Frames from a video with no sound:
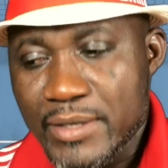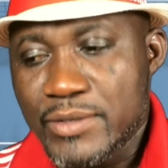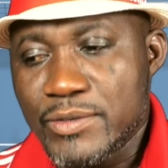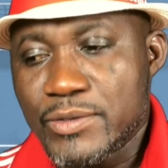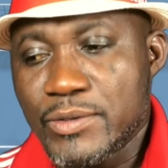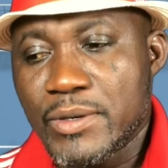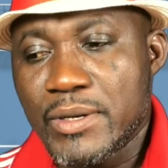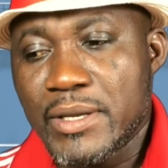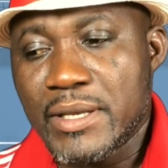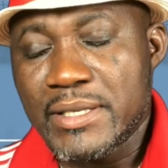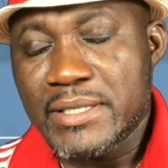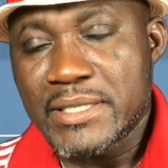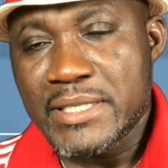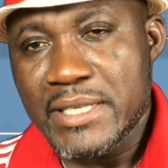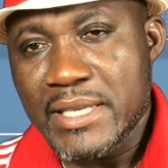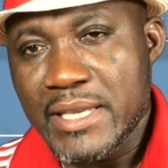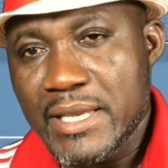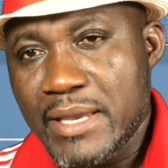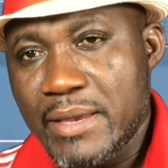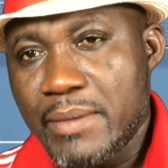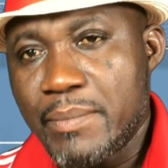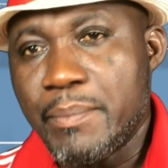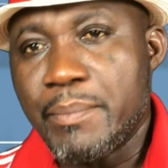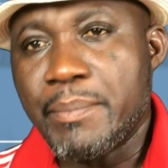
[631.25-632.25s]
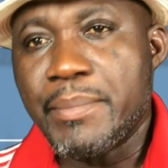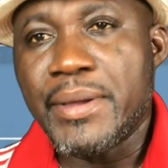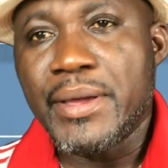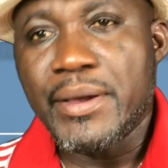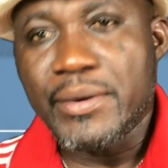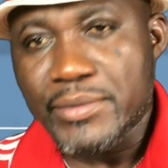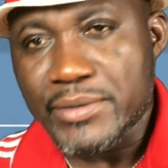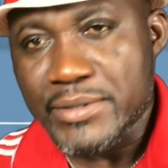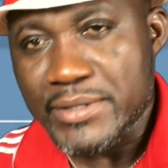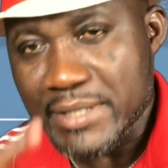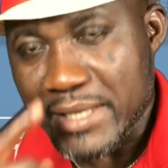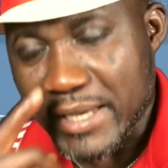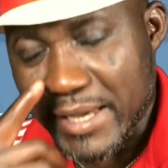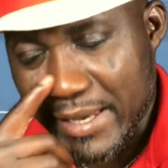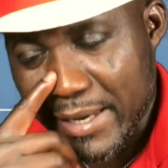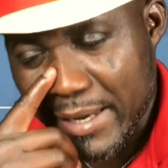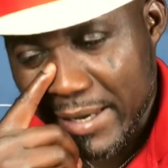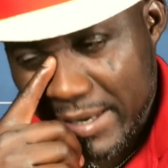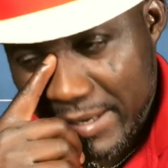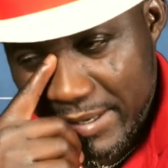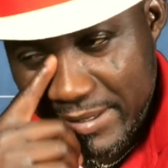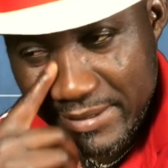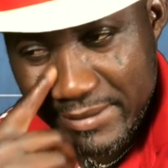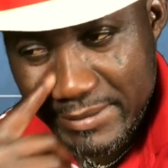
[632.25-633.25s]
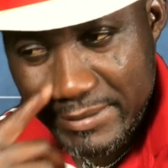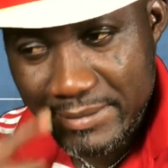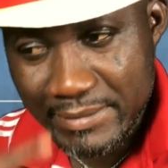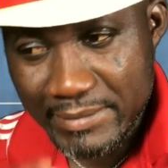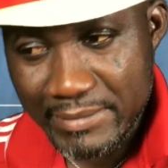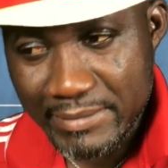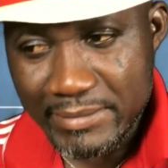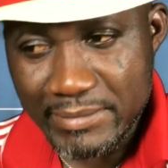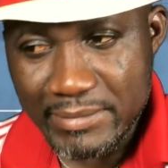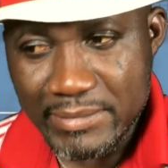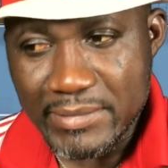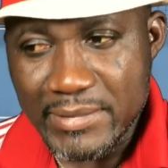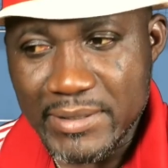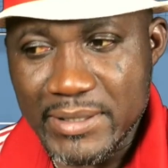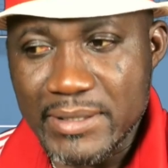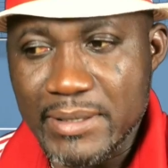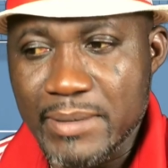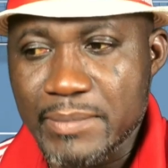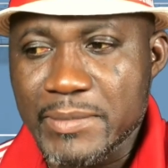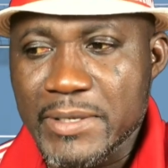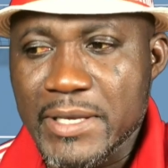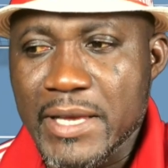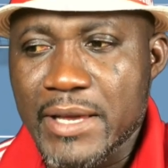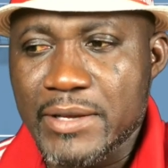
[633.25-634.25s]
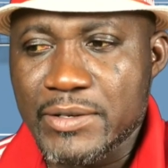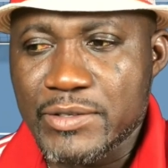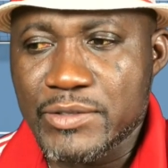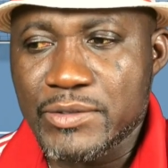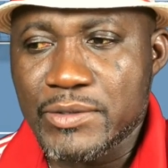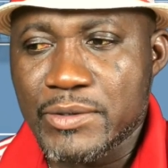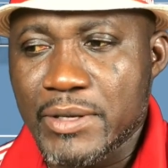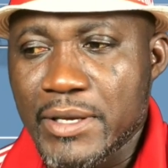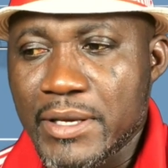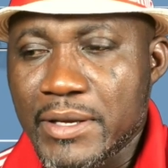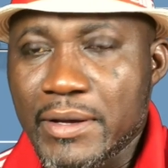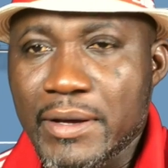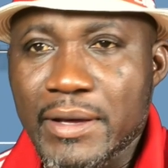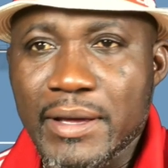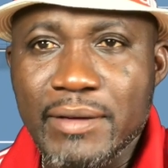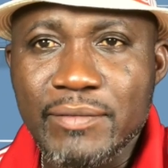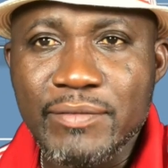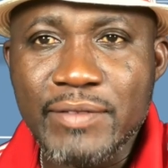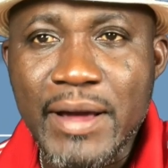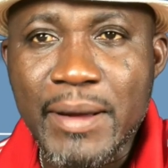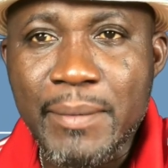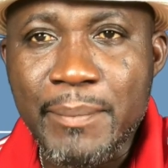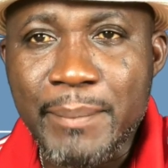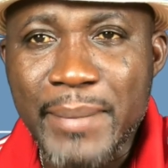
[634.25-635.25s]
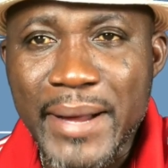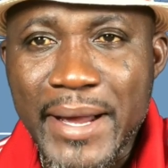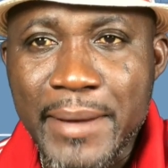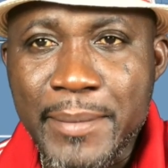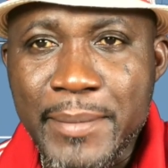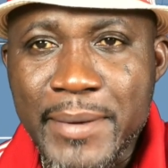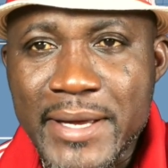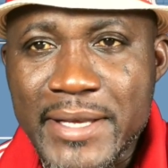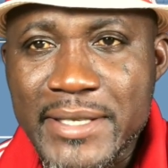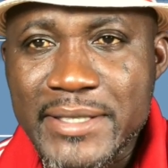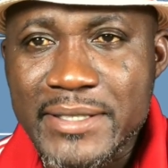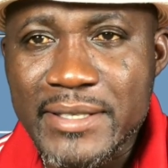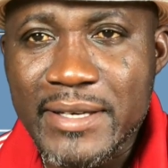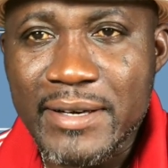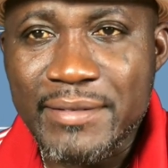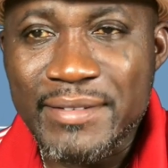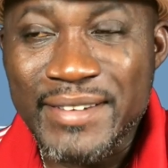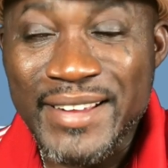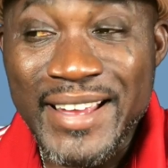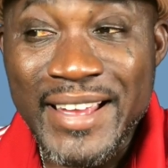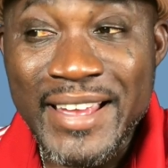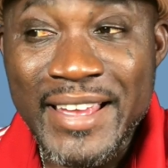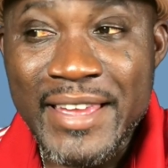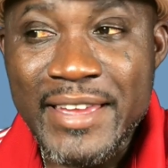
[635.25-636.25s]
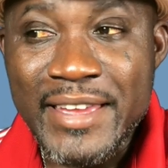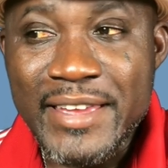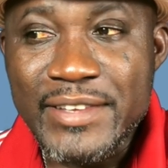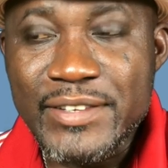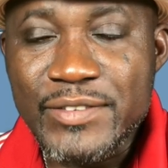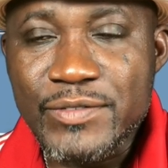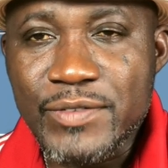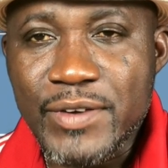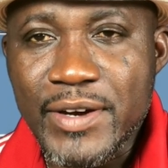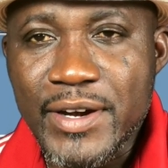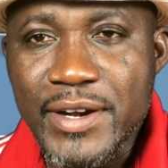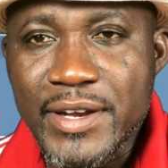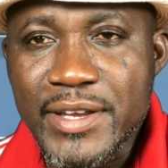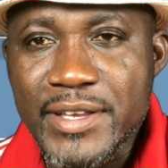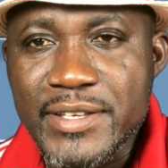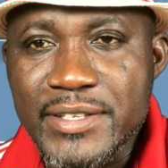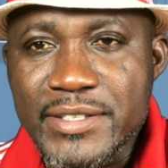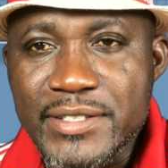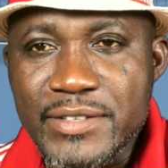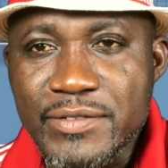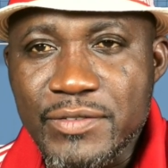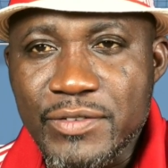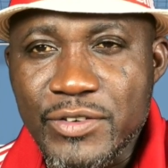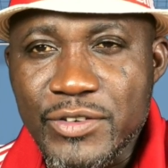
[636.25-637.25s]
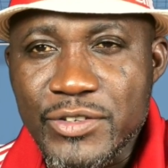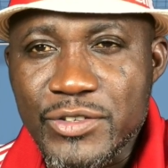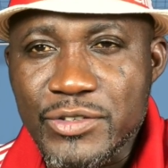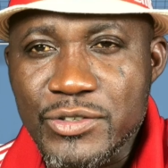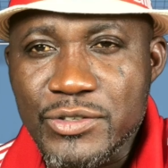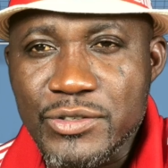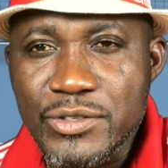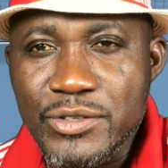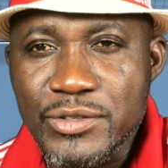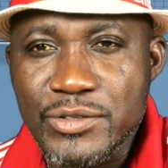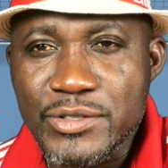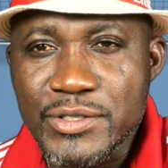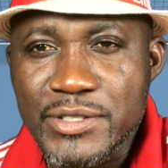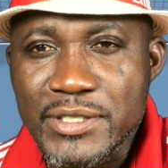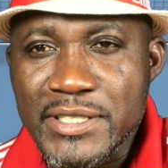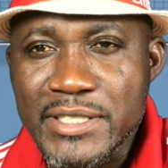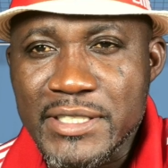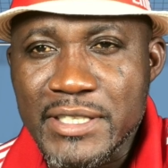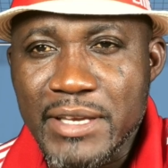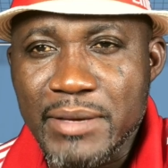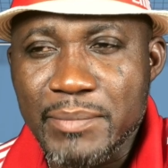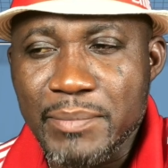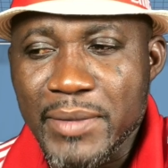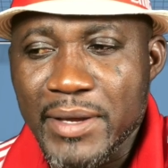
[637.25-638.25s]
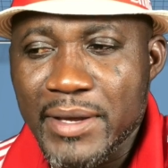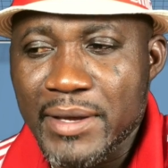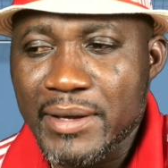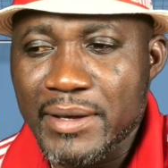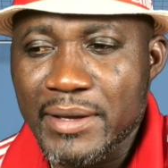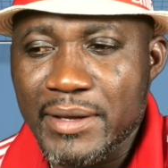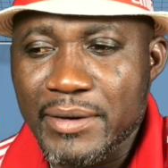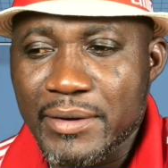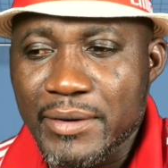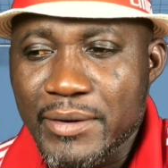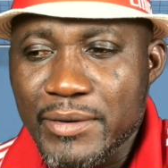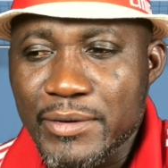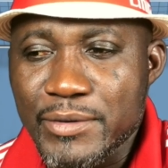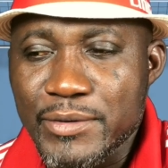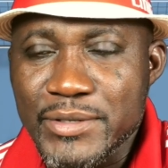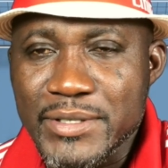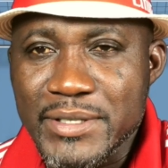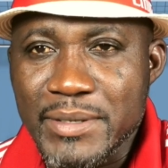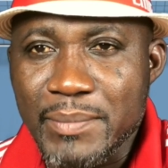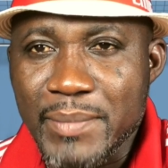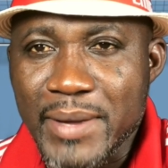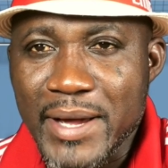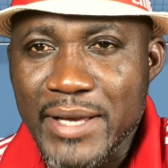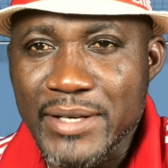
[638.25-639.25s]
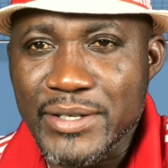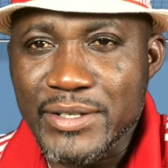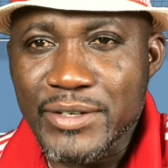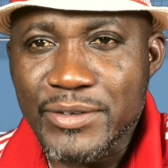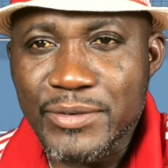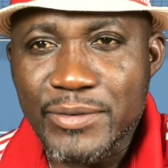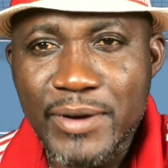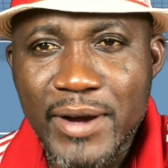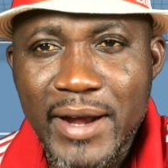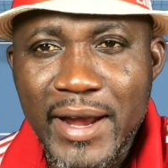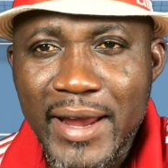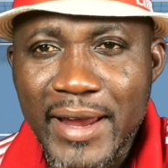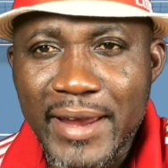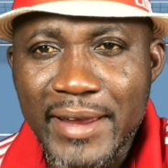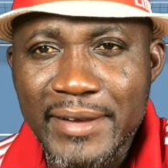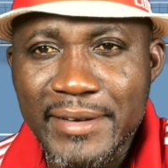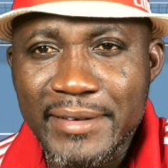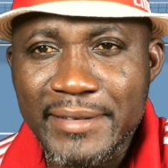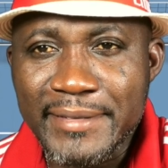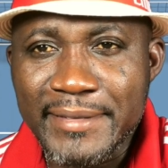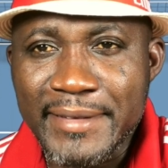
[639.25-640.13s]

So the team builds that. And sometimes too, if I'm by myself, it's very easy for you to see me lose a match and cry,